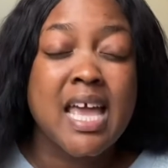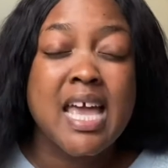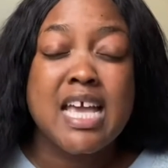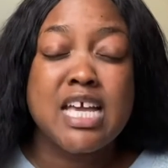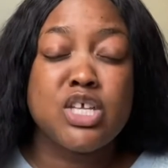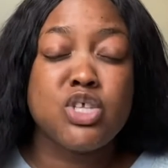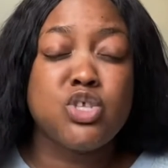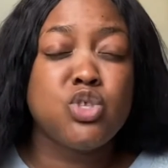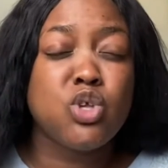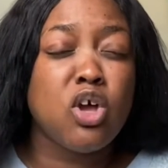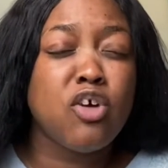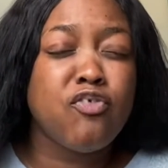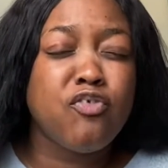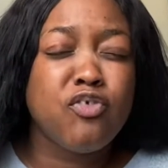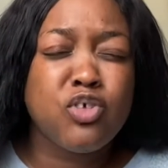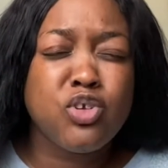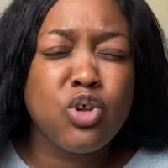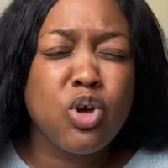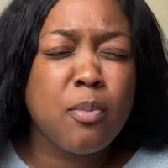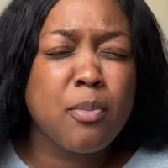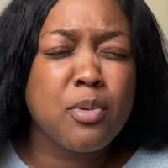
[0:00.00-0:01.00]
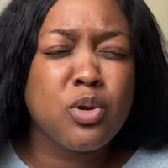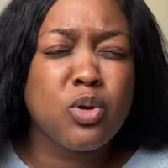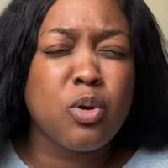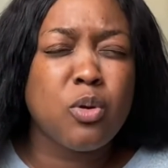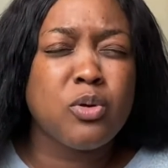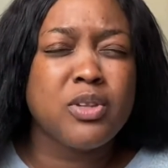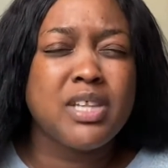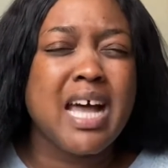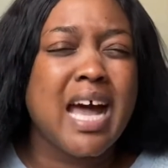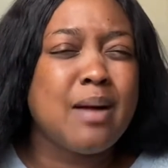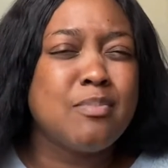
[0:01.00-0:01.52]
it's so phenomenal
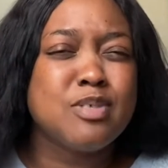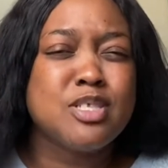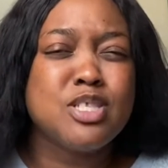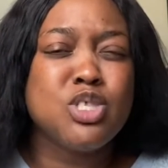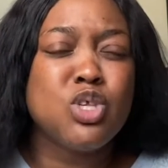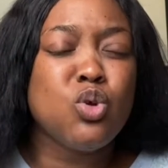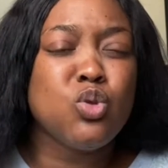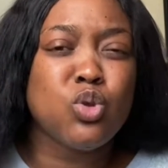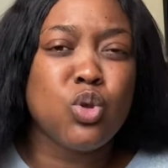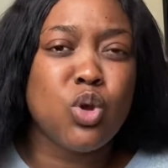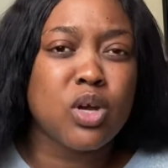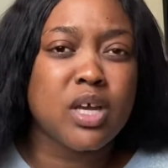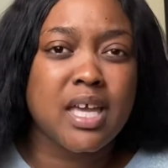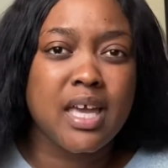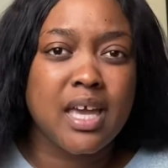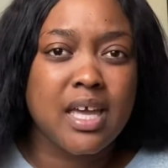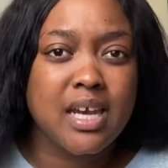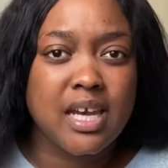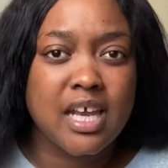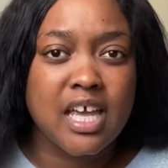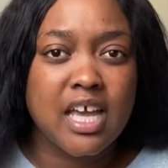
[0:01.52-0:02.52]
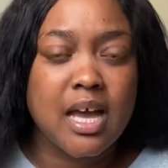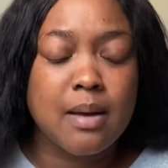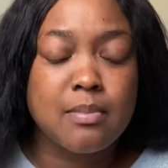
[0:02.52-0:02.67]
that I'm still not getting it.